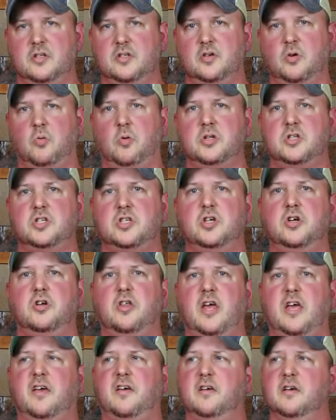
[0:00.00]
So once you're
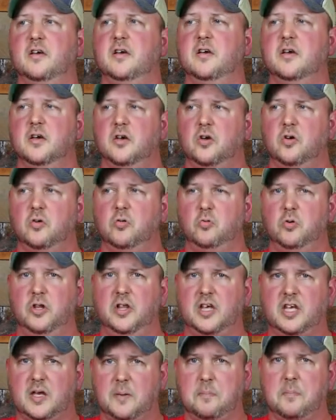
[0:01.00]
like
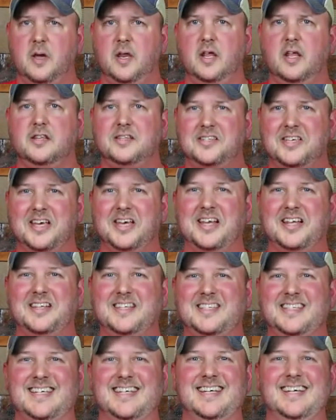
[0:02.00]
really committed
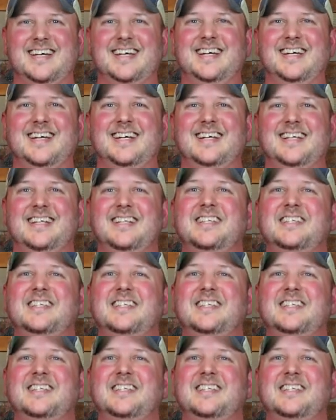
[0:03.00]
to